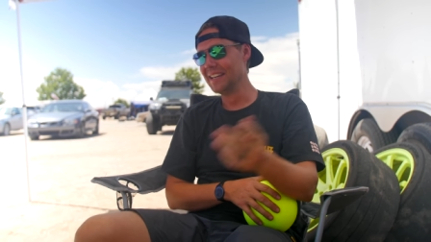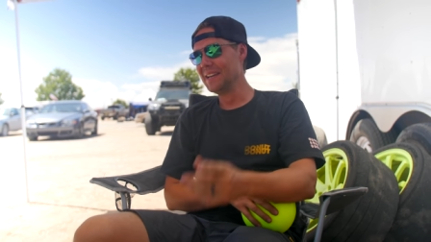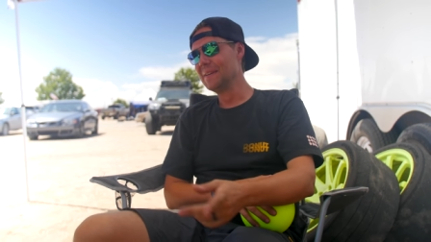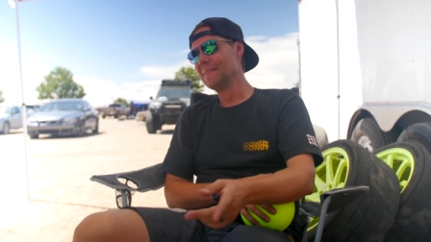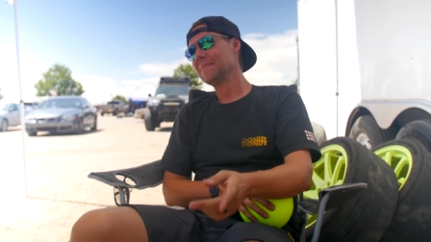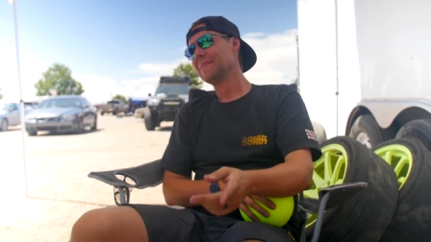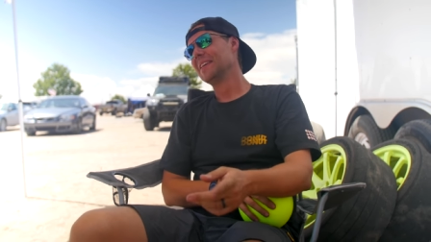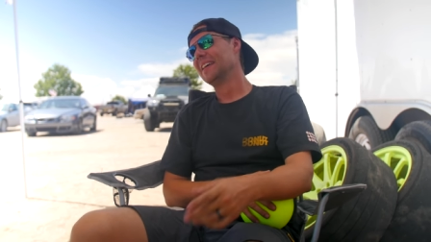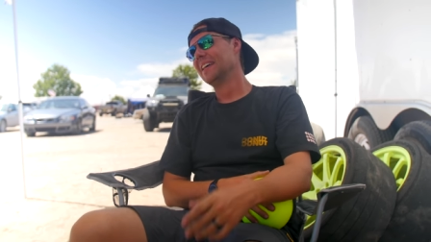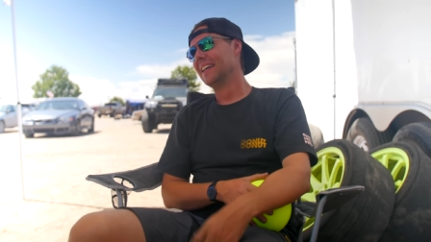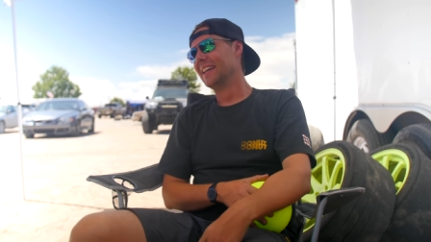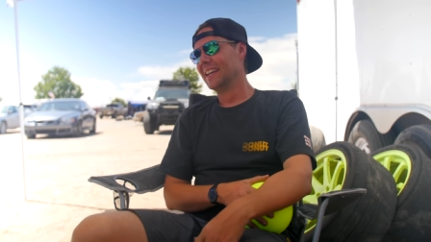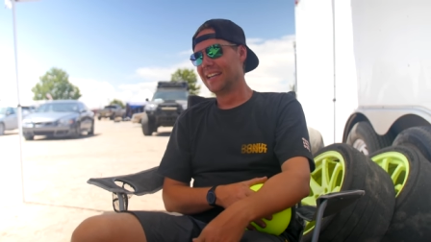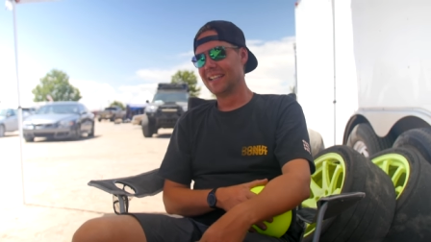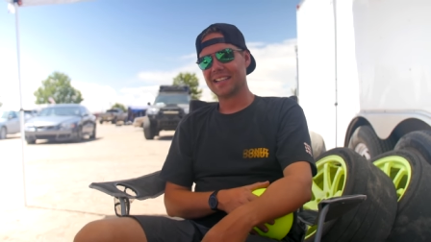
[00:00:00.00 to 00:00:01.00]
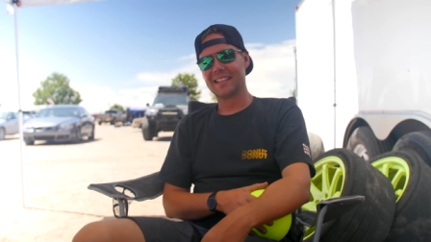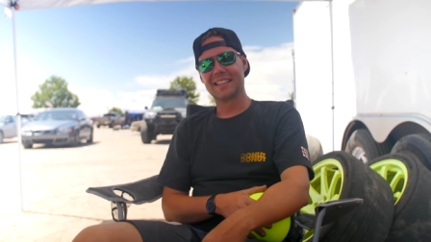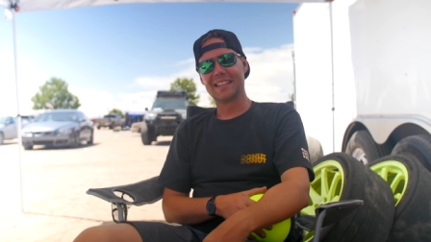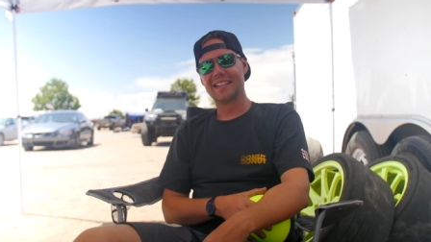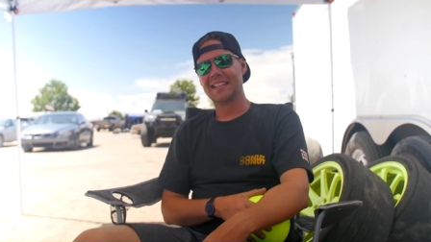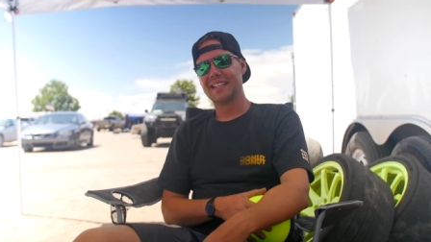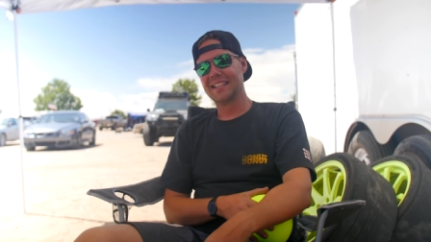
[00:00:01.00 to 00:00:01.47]

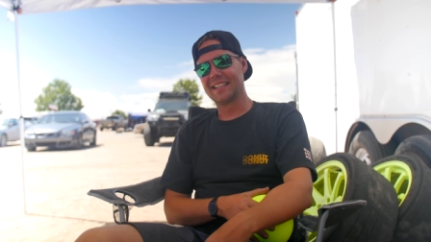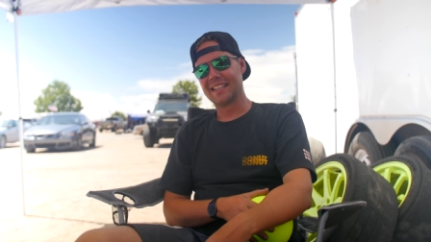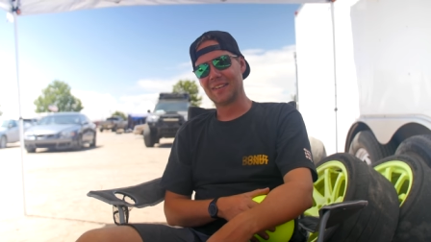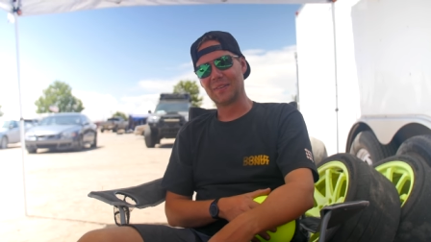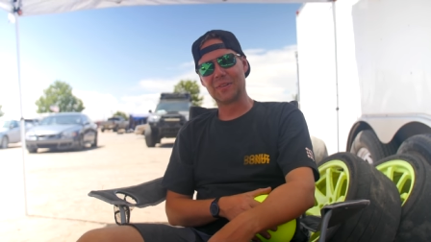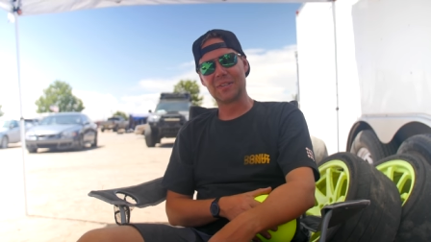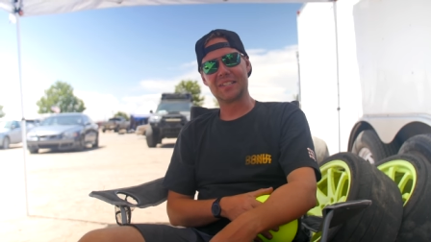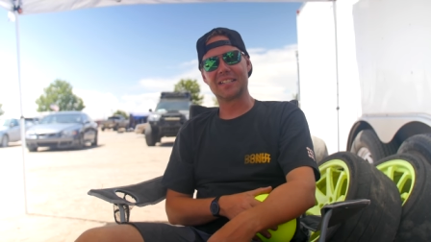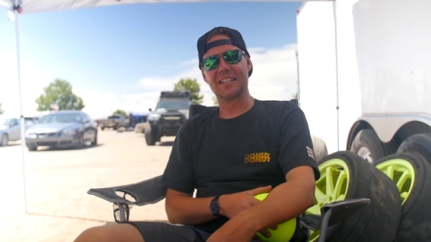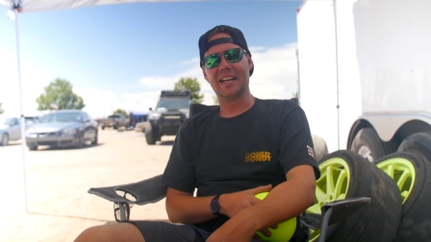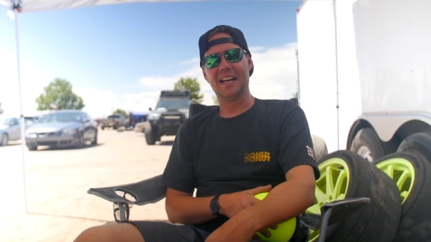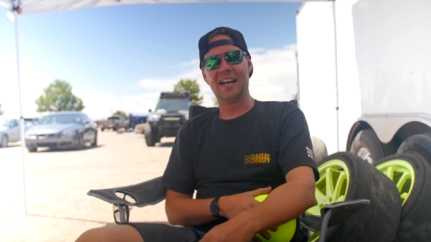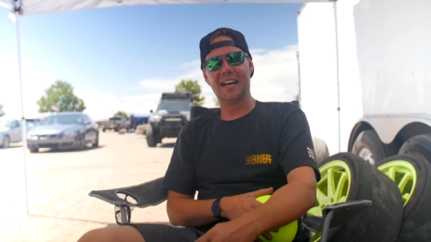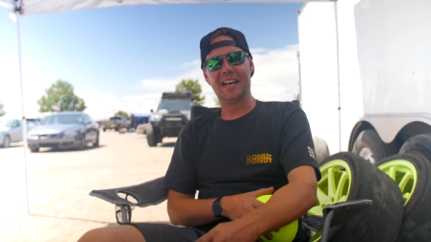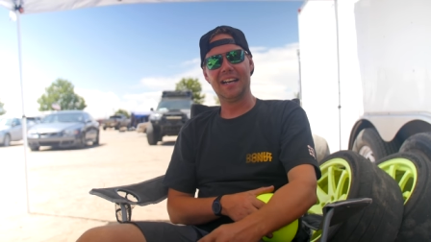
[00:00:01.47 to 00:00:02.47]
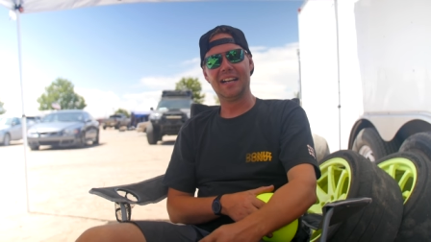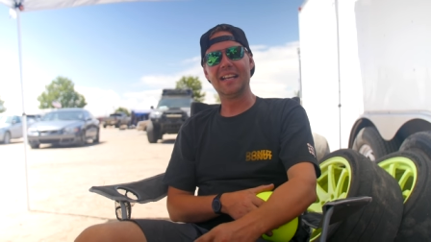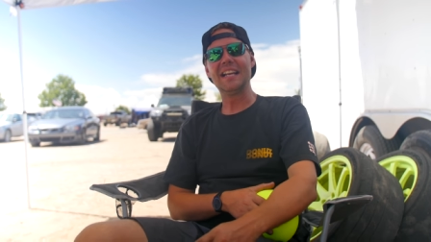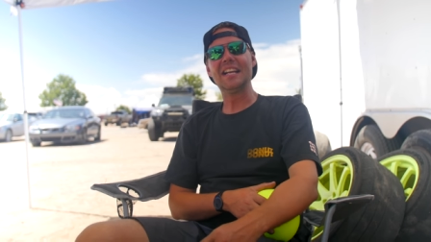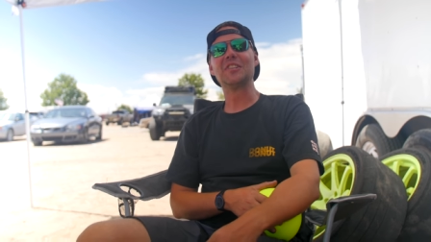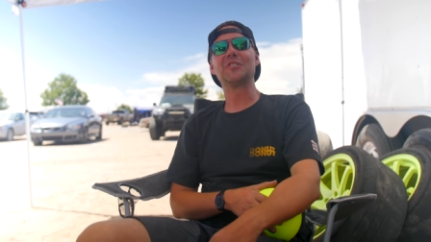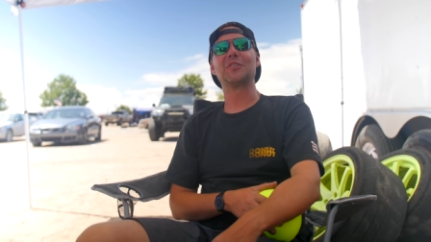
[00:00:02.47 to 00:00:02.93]
it was an
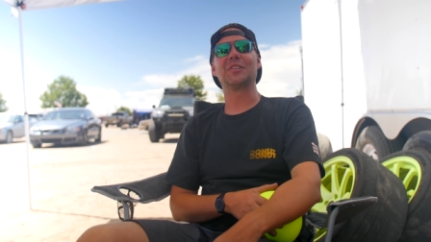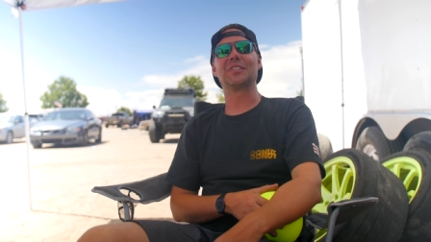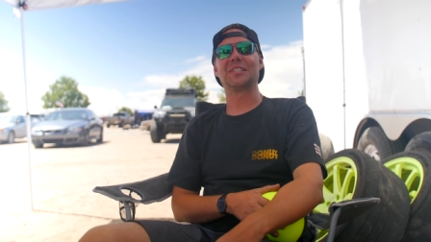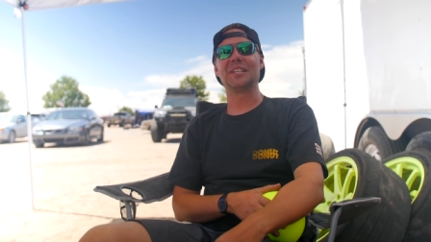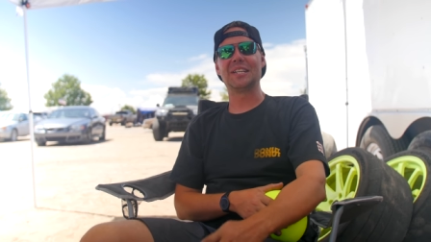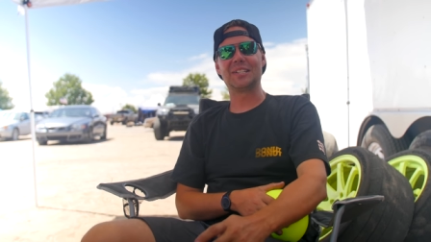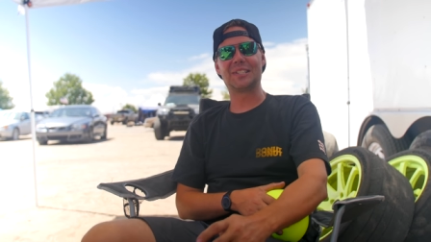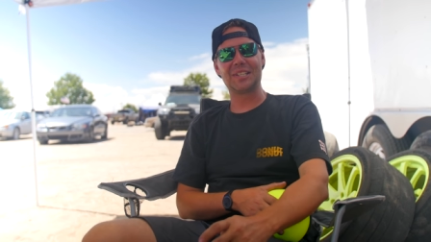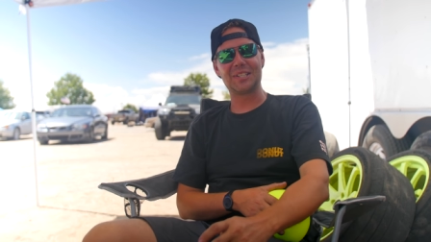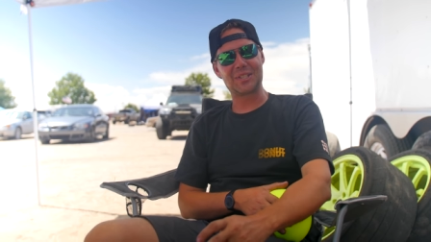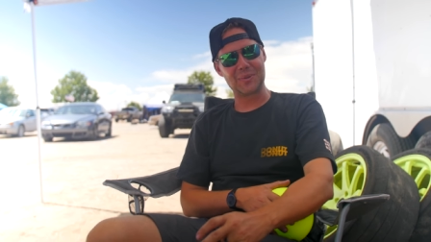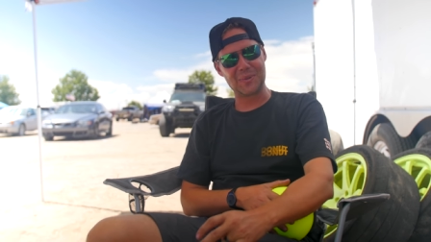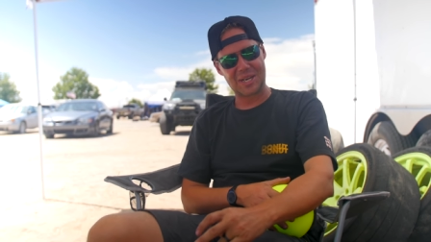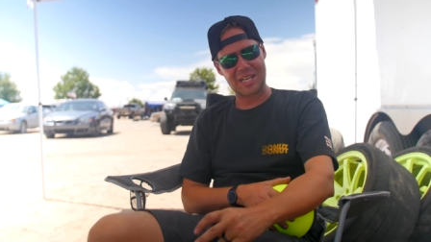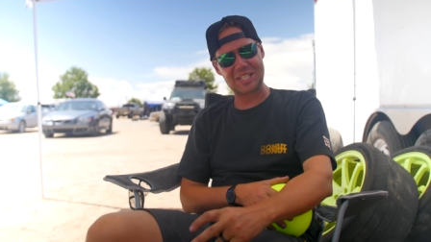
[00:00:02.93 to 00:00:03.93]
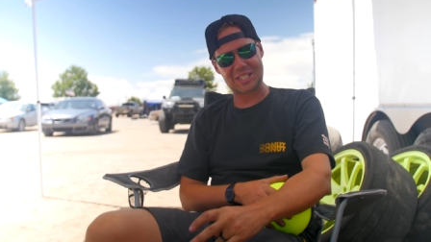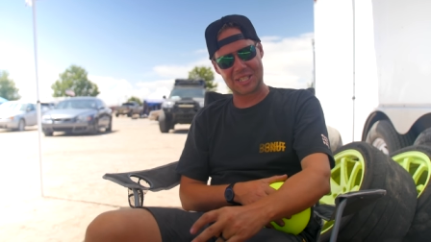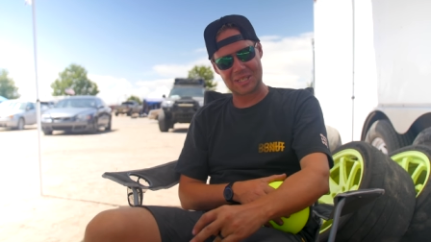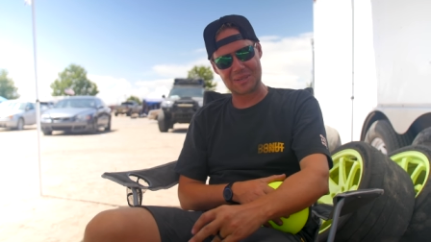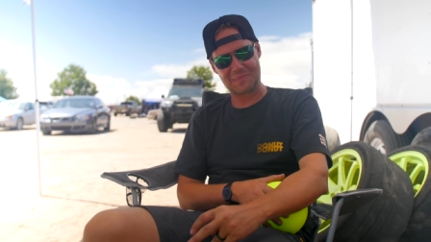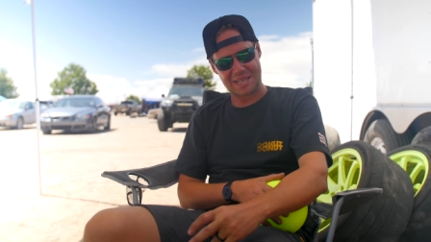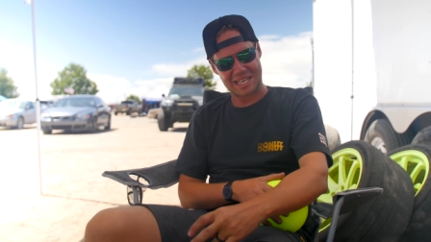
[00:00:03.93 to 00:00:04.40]
uh, interesting
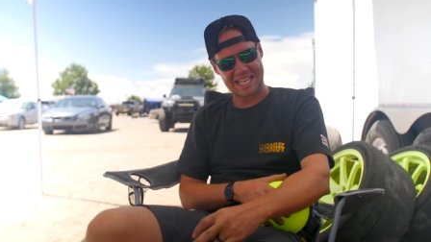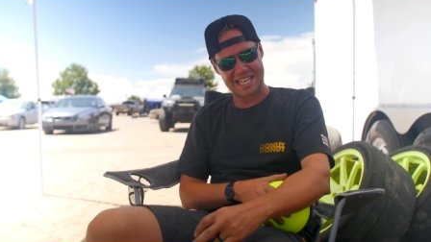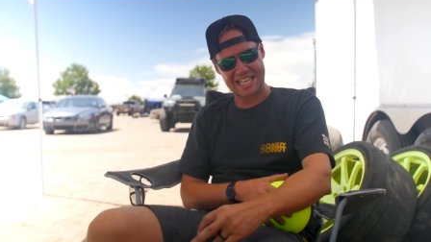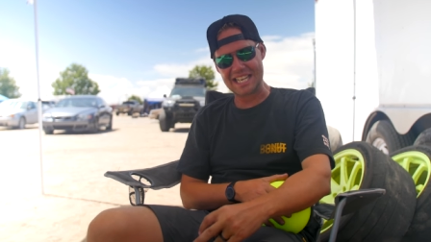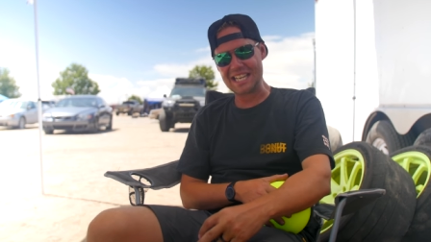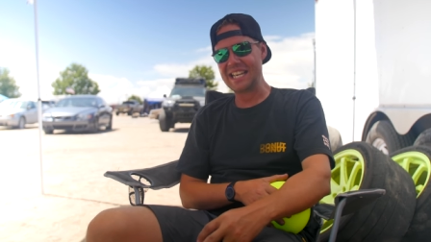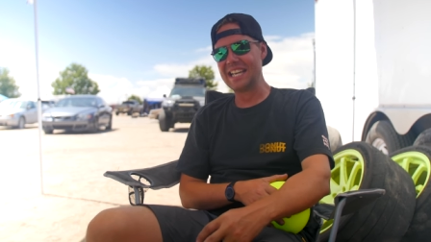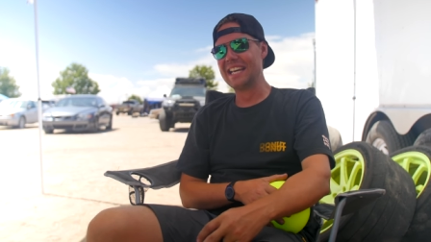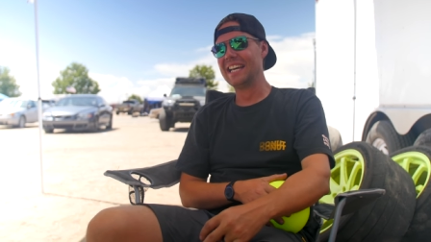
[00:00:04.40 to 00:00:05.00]
situation to be in.